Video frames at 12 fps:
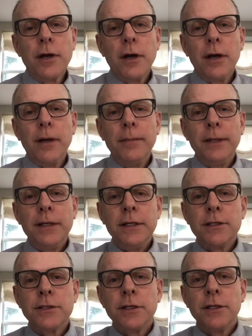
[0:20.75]
In
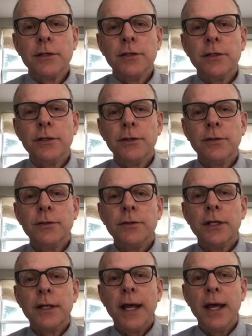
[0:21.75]
addition to
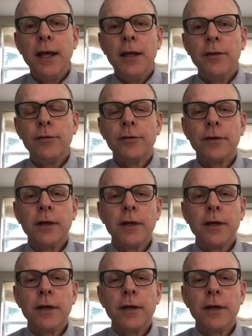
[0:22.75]
today's